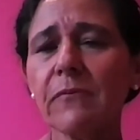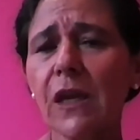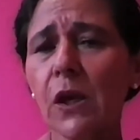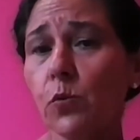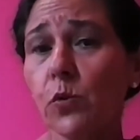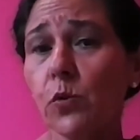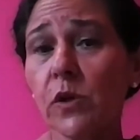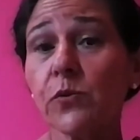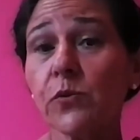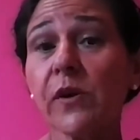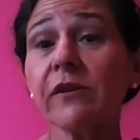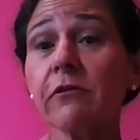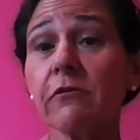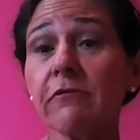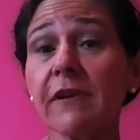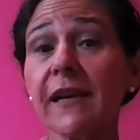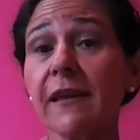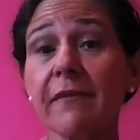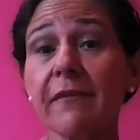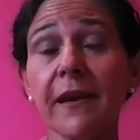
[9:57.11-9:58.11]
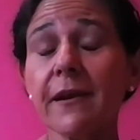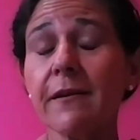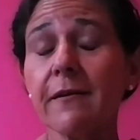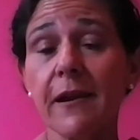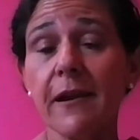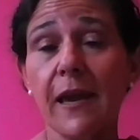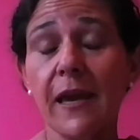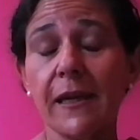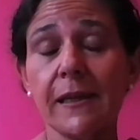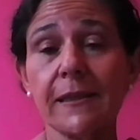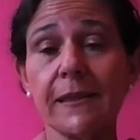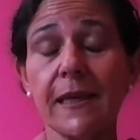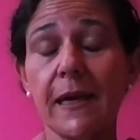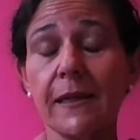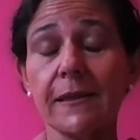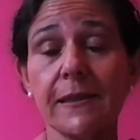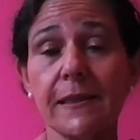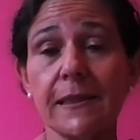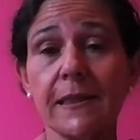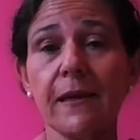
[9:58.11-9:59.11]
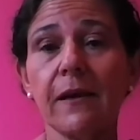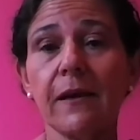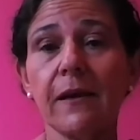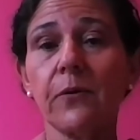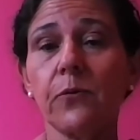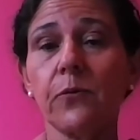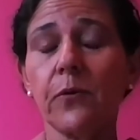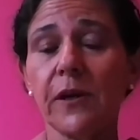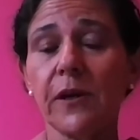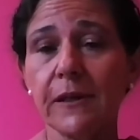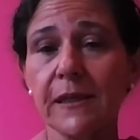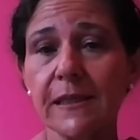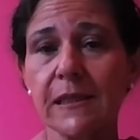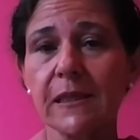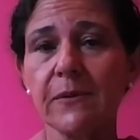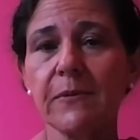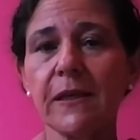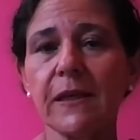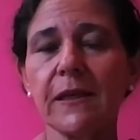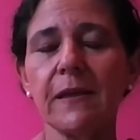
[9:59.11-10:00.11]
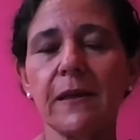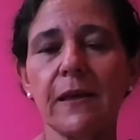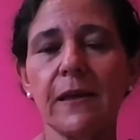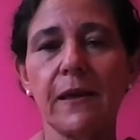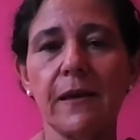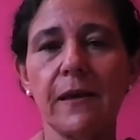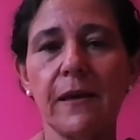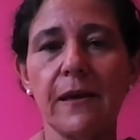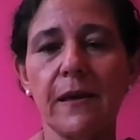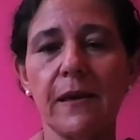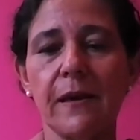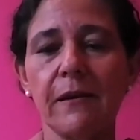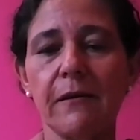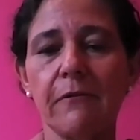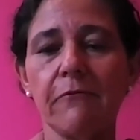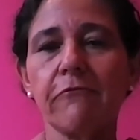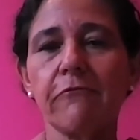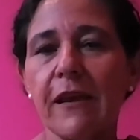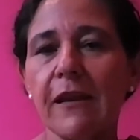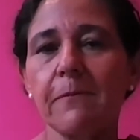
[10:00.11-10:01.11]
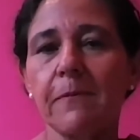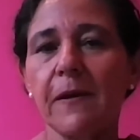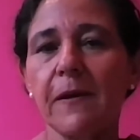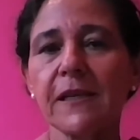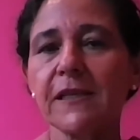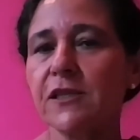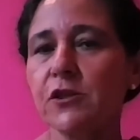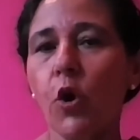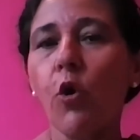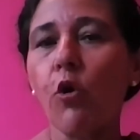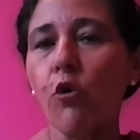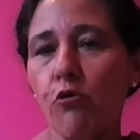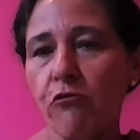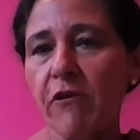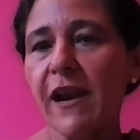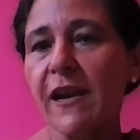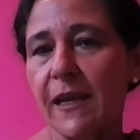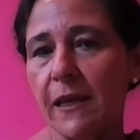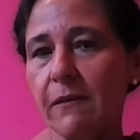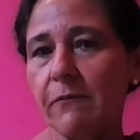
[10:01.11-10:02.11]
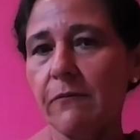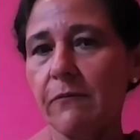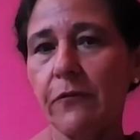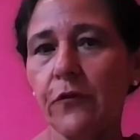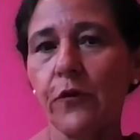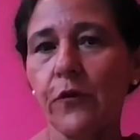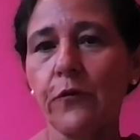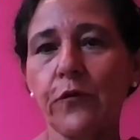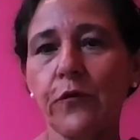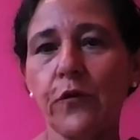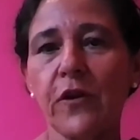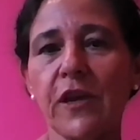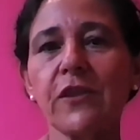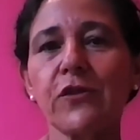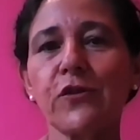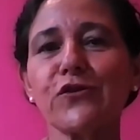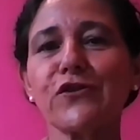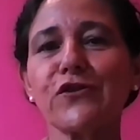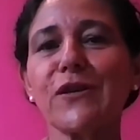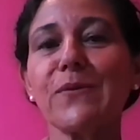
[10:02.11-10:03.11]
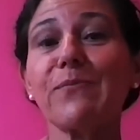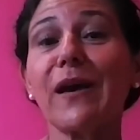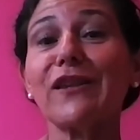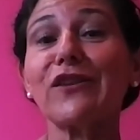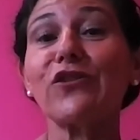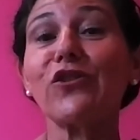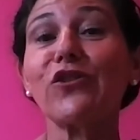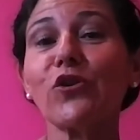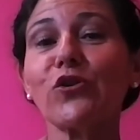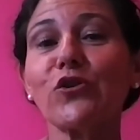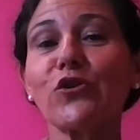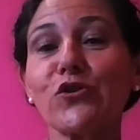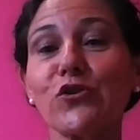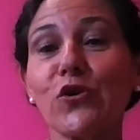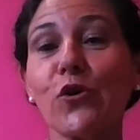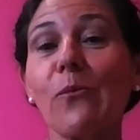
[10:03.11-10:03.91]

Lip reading: which were already there and that were extremely relevant already for industry, but not so